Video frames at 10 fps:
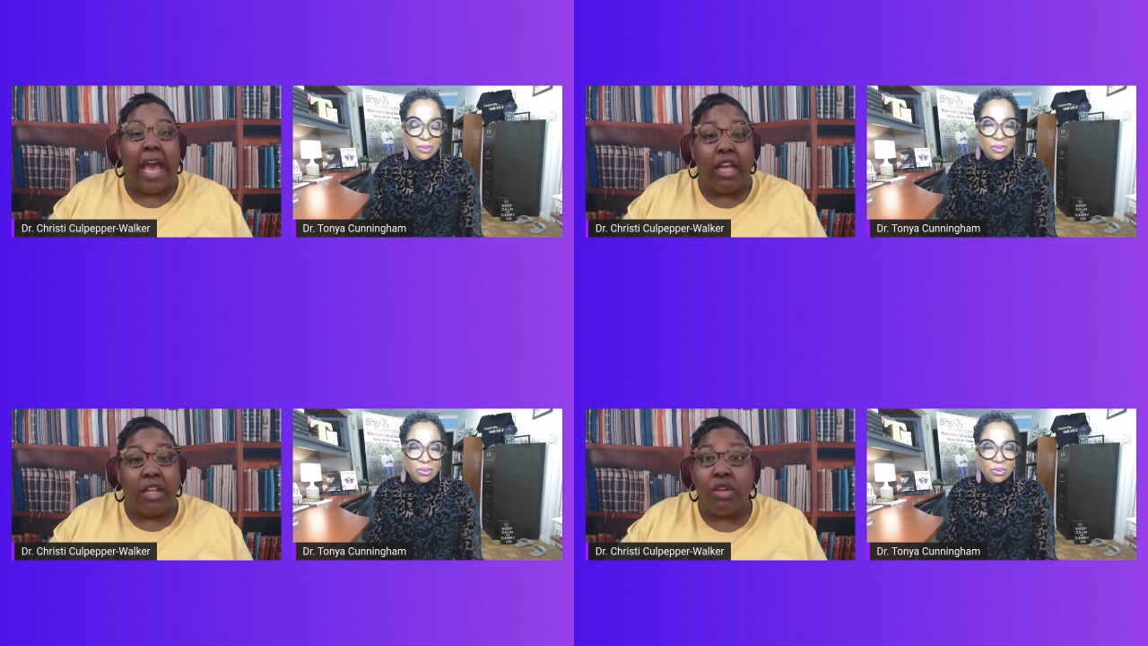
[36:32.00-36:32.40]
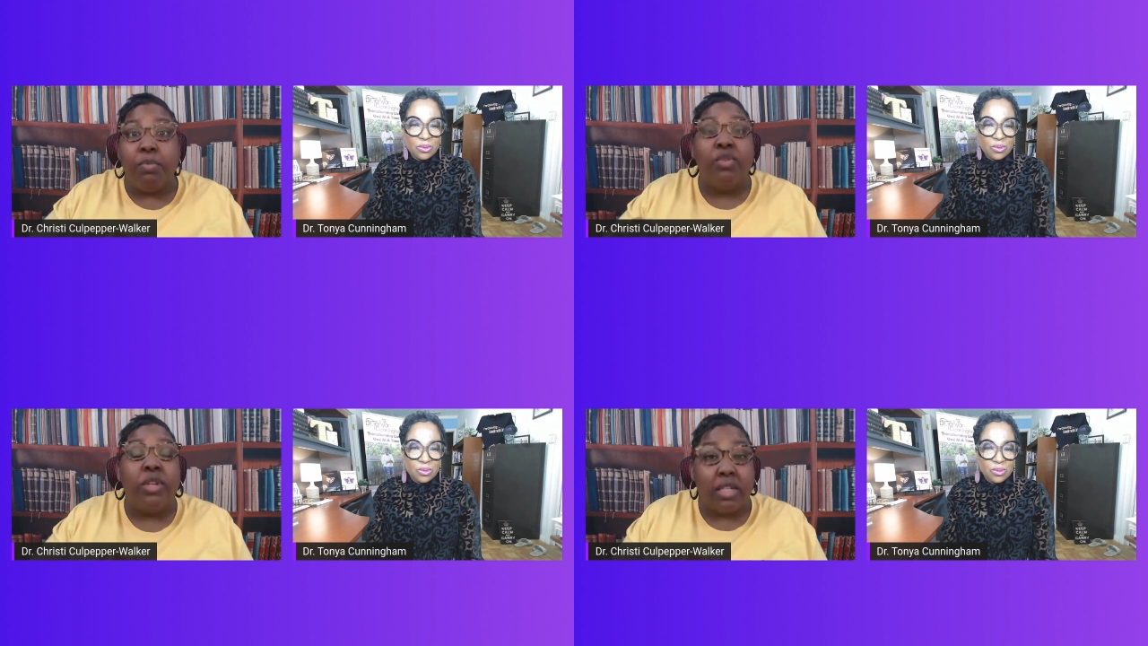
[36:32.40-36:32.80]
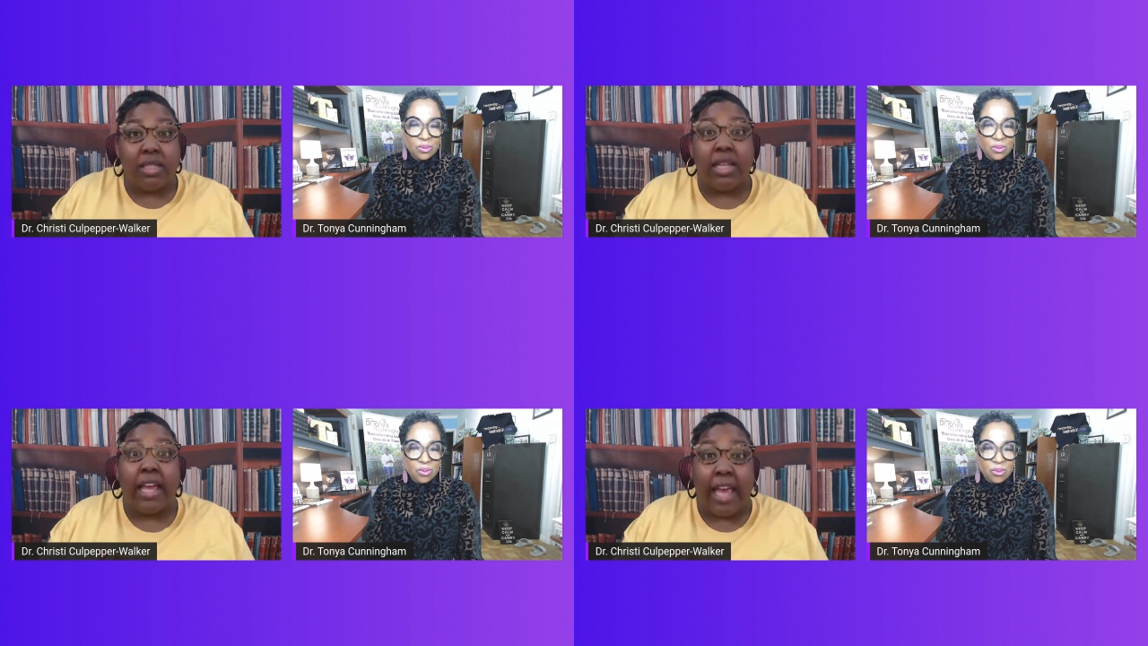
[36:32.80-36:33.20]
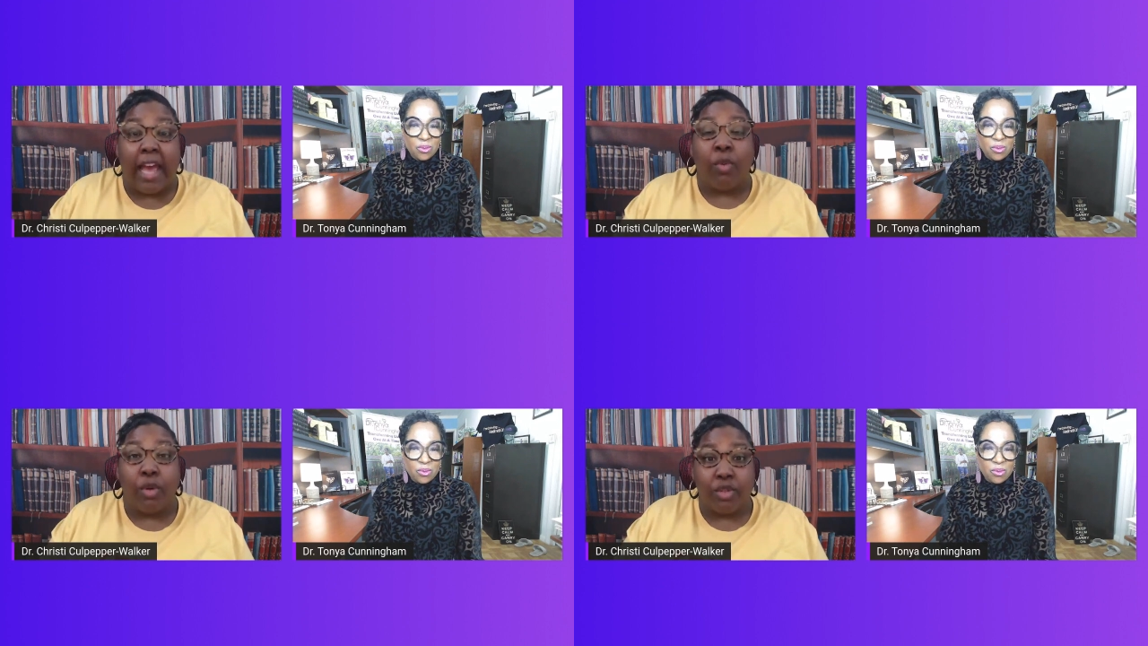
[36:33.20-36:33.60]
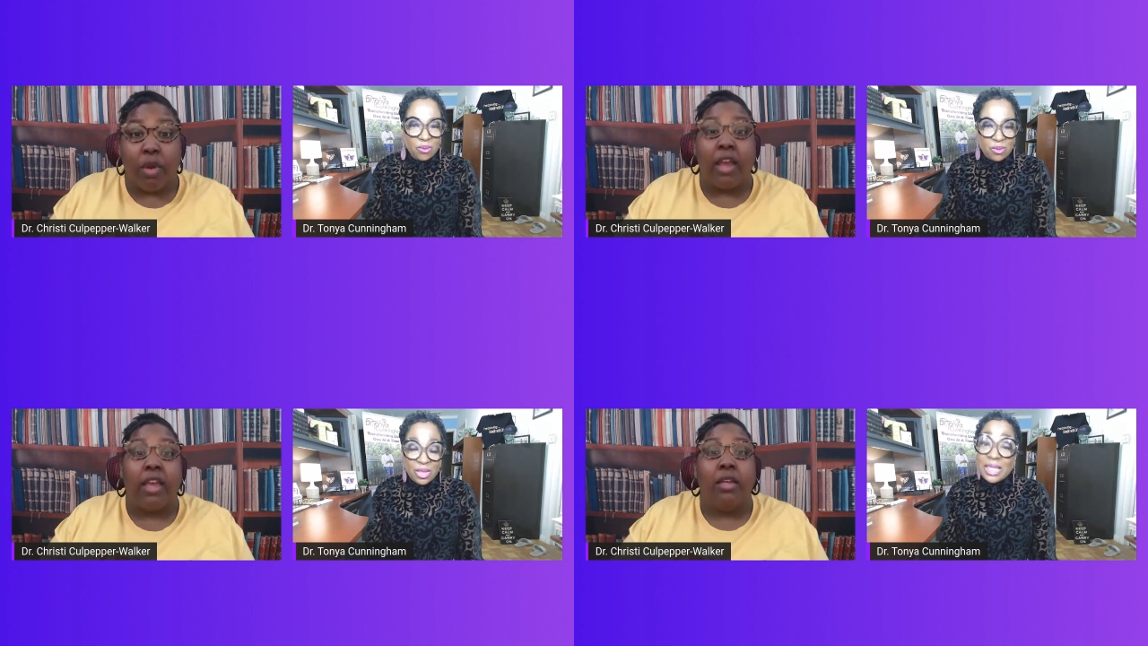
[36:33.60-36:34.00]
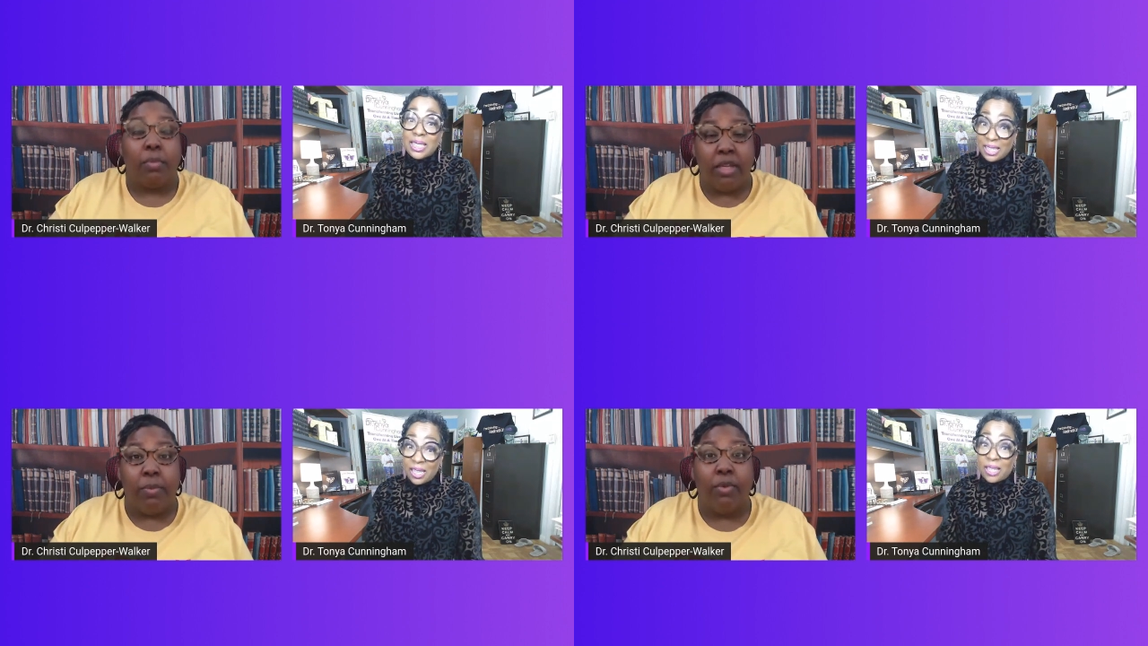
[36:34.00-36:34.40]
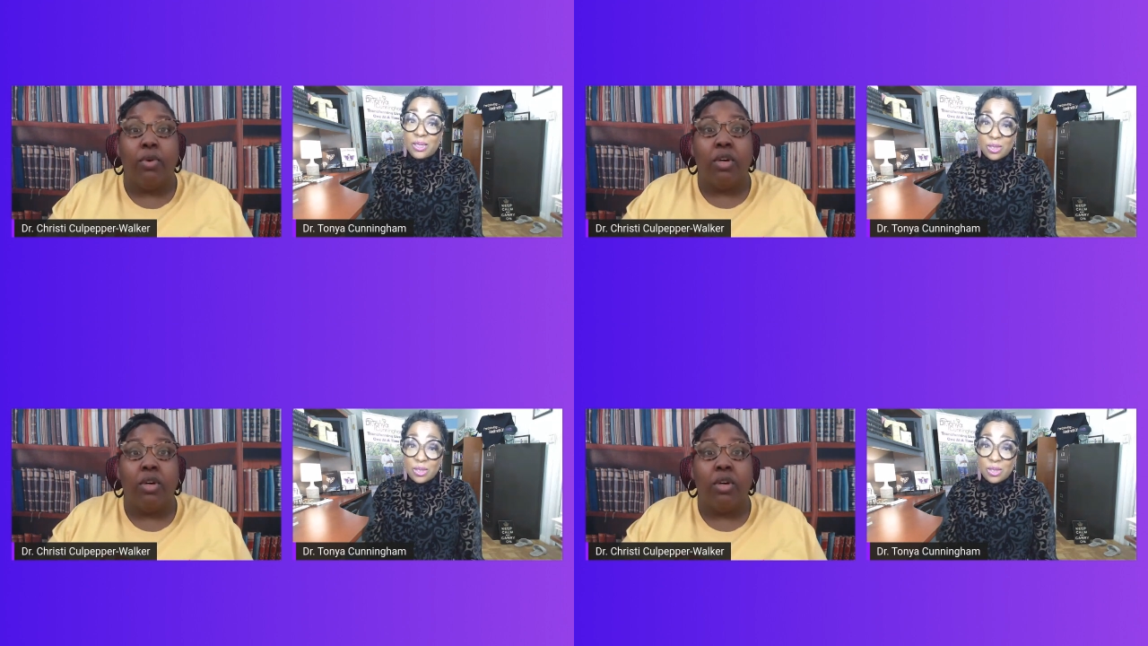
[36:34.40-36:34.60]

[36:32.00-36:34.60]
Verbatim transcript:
Speaker 1: uh, communities like ours, right? People yes.